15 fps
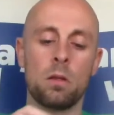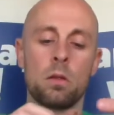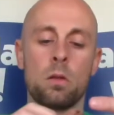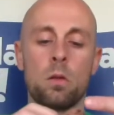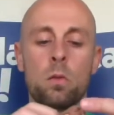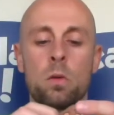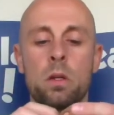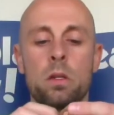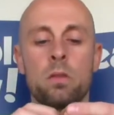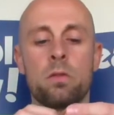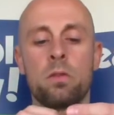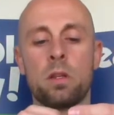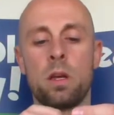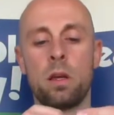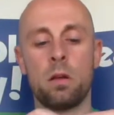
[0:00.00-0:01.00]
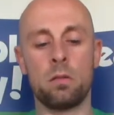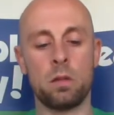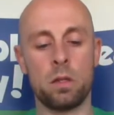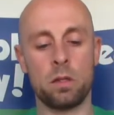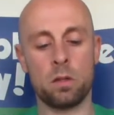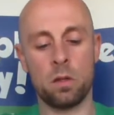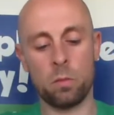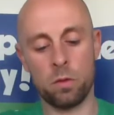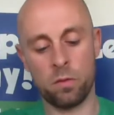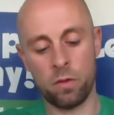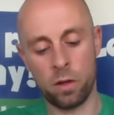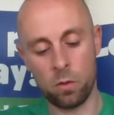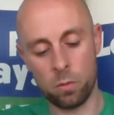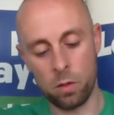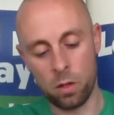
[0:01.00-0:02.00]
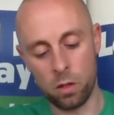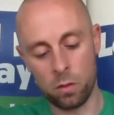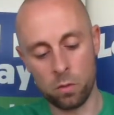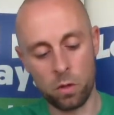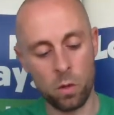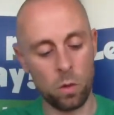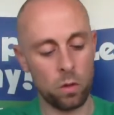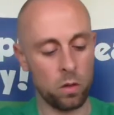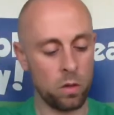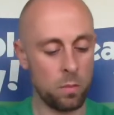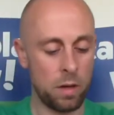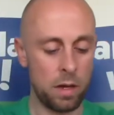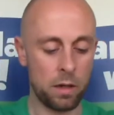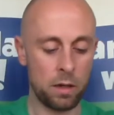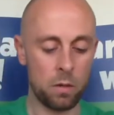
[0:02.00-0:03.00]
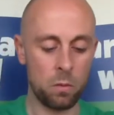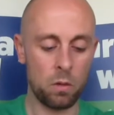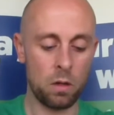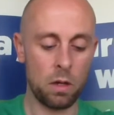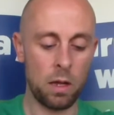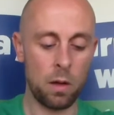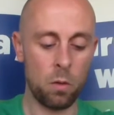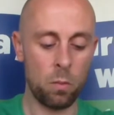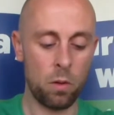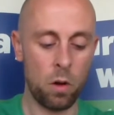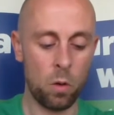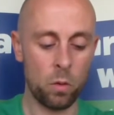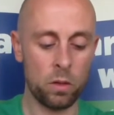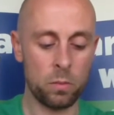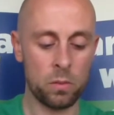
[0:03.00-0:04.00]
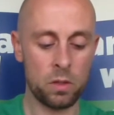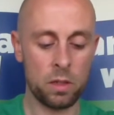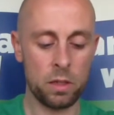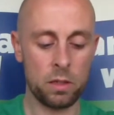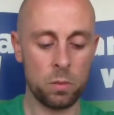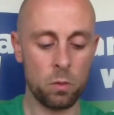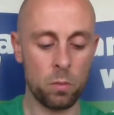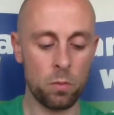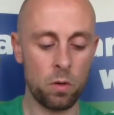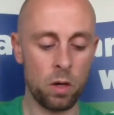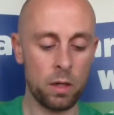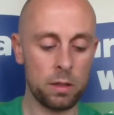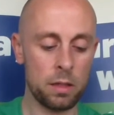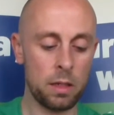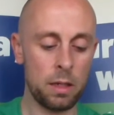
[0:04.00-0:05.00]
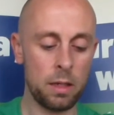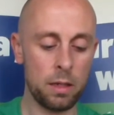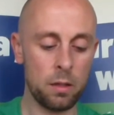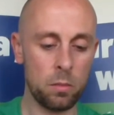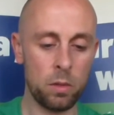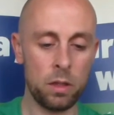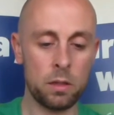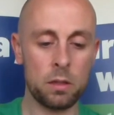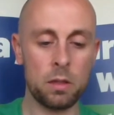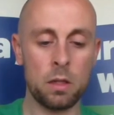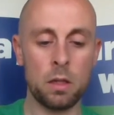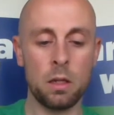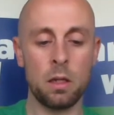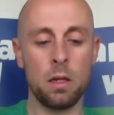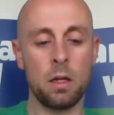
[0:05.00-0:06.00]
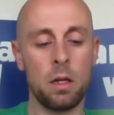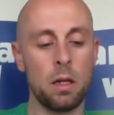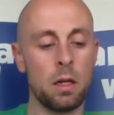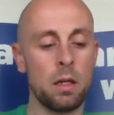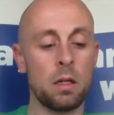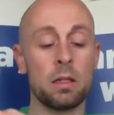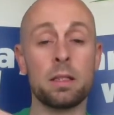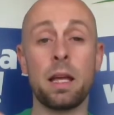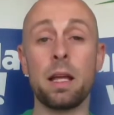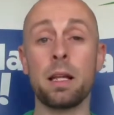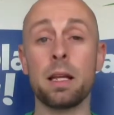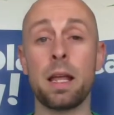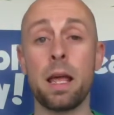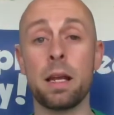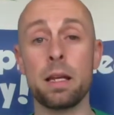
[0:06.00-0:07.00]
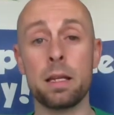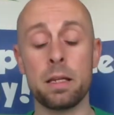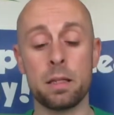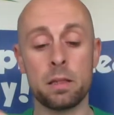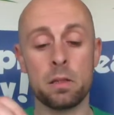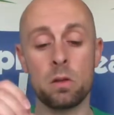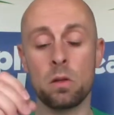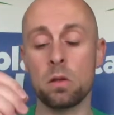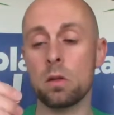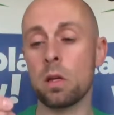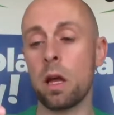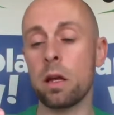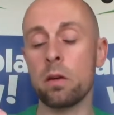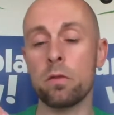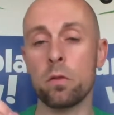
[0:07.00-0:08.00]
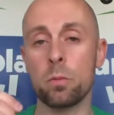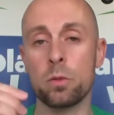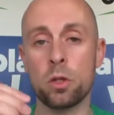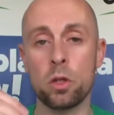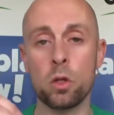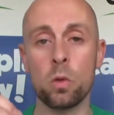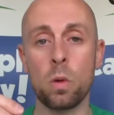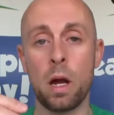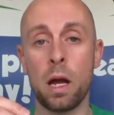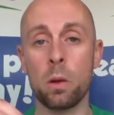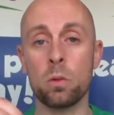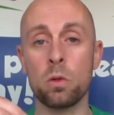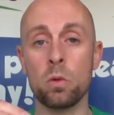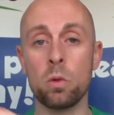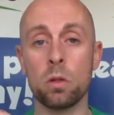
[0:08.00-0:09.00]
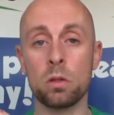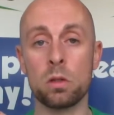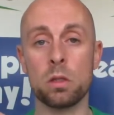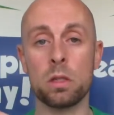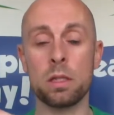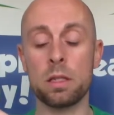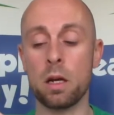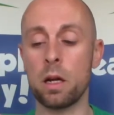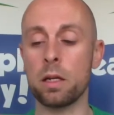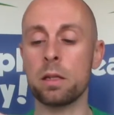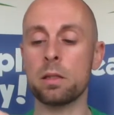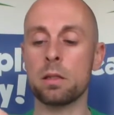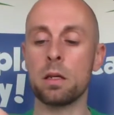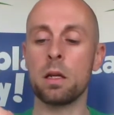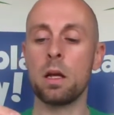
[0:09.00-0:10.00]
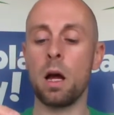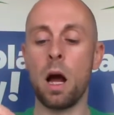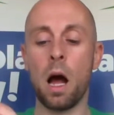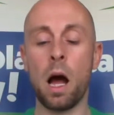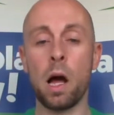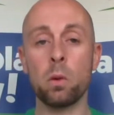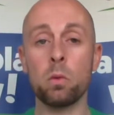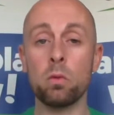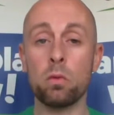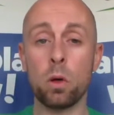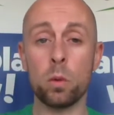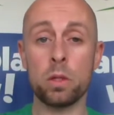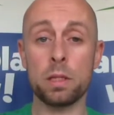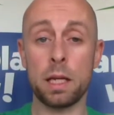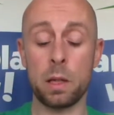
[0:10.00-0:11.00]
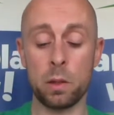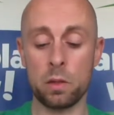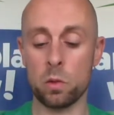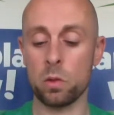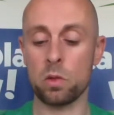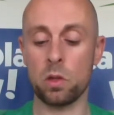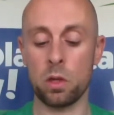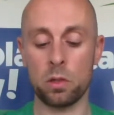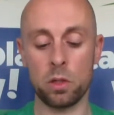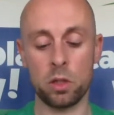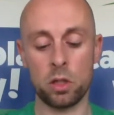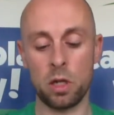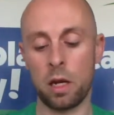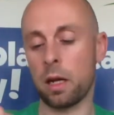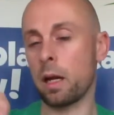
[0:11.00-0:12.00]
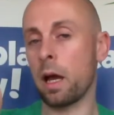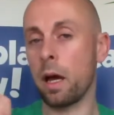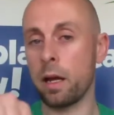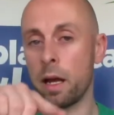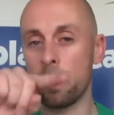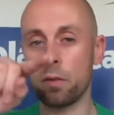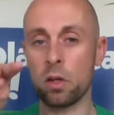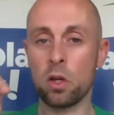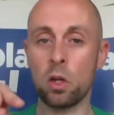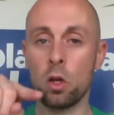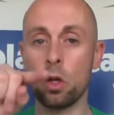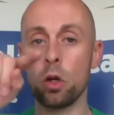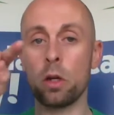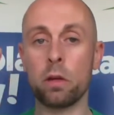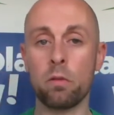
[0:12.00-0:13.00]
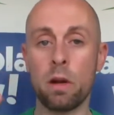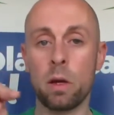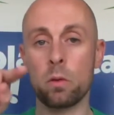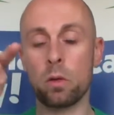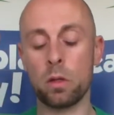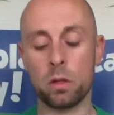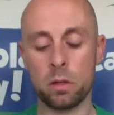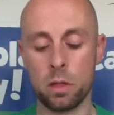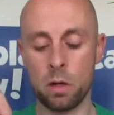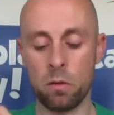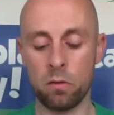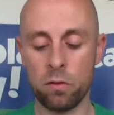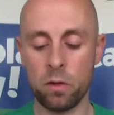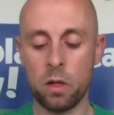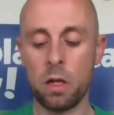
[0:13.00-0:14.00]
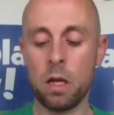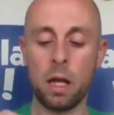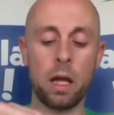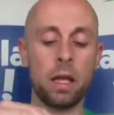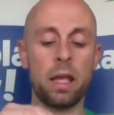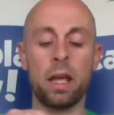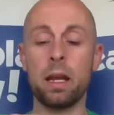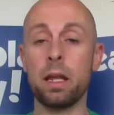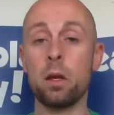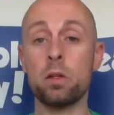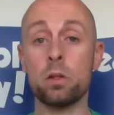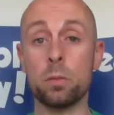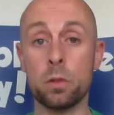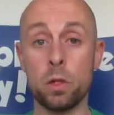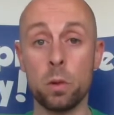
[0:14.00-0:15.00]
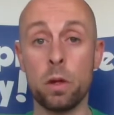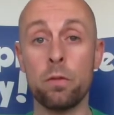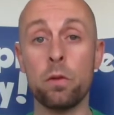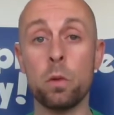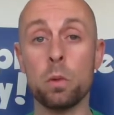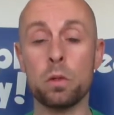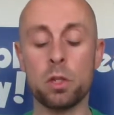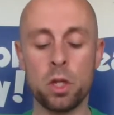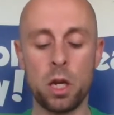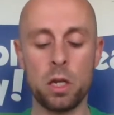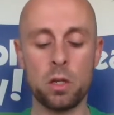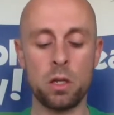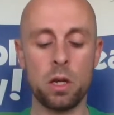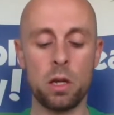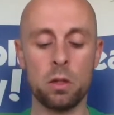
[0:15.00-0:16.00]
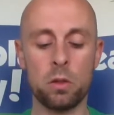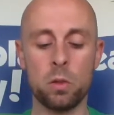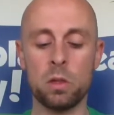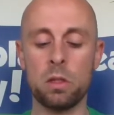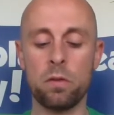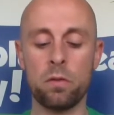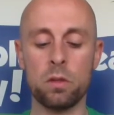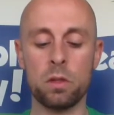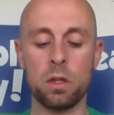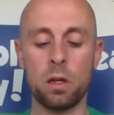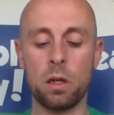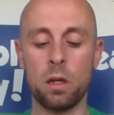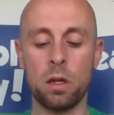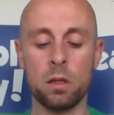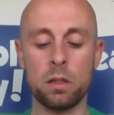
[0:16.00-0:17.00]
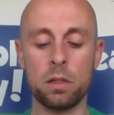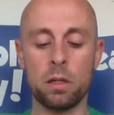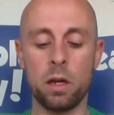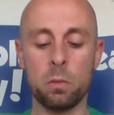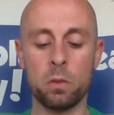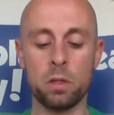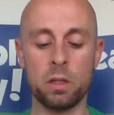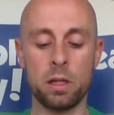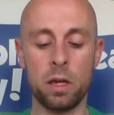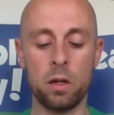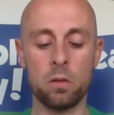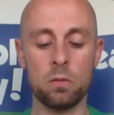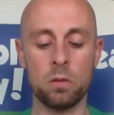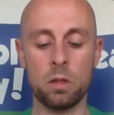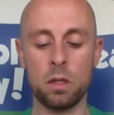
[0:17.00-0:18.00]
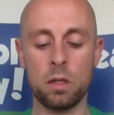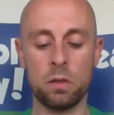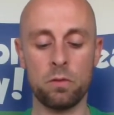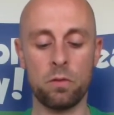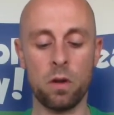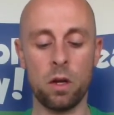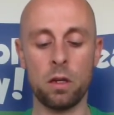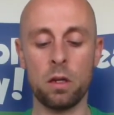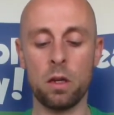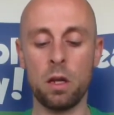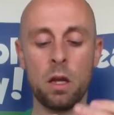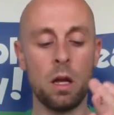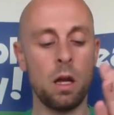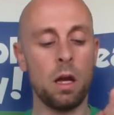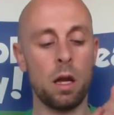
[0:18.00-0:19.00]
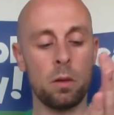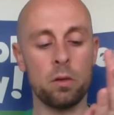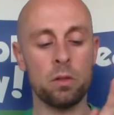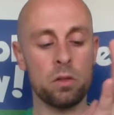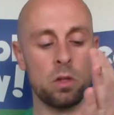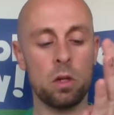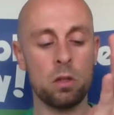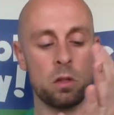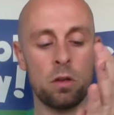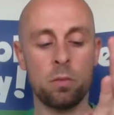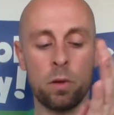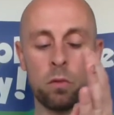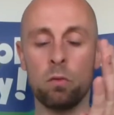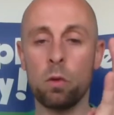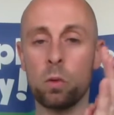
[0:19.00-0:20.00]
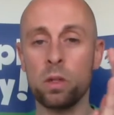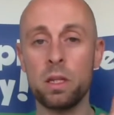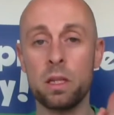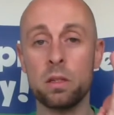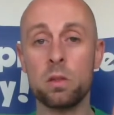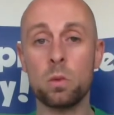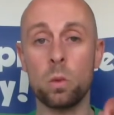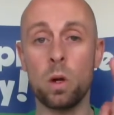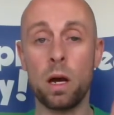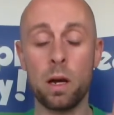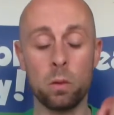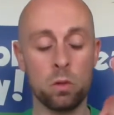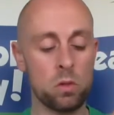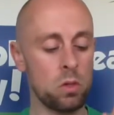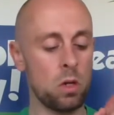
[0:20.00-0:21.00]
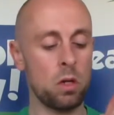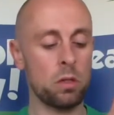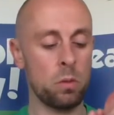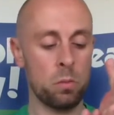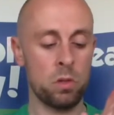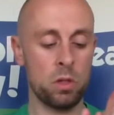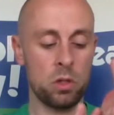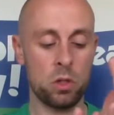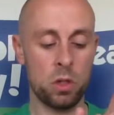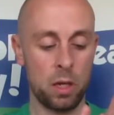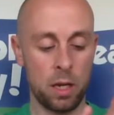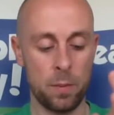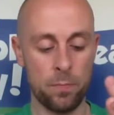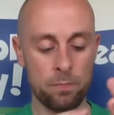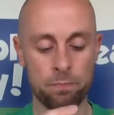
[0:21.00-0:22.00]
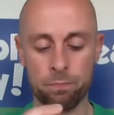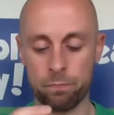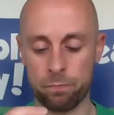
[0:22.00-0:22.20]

So his tail is going to be the final part that will go on at the back, will help hold him, sit him upright a little bit. The tail again is kind of up to you how you want to design it. I will roll this out into a sausage and kind of have it curling round on itself. Again, it's up to you. If you want to change that and do a different design with the tail, it's fine. I'm going to start off by rolling it into our starting position again.